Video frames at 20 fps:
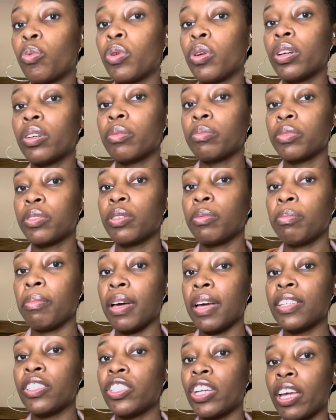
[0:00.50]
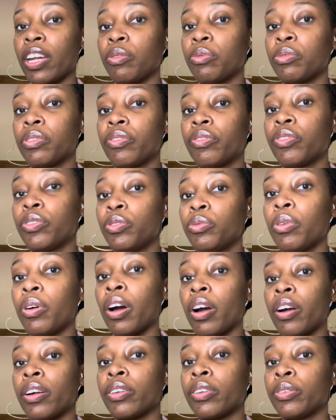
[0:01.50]
welcome to my channel. If you
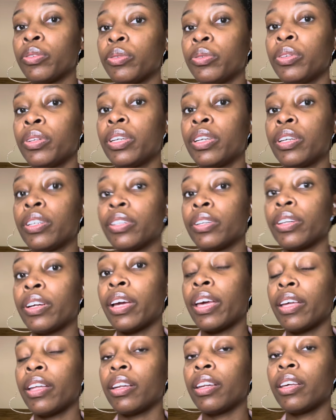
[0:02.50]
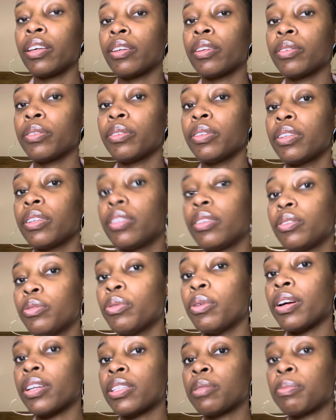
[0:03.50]
are new here, hello.
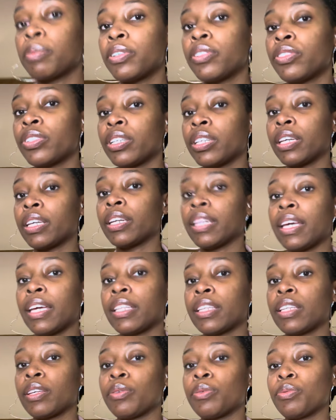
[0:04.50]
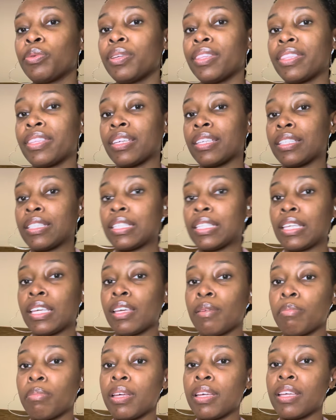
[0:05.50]
You are spiritually connected with
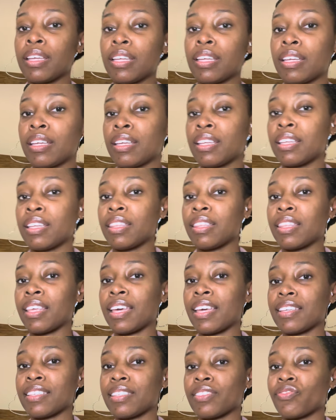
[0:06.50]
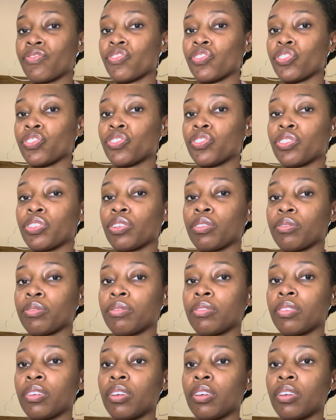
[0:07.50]
Katiba, that's for sure.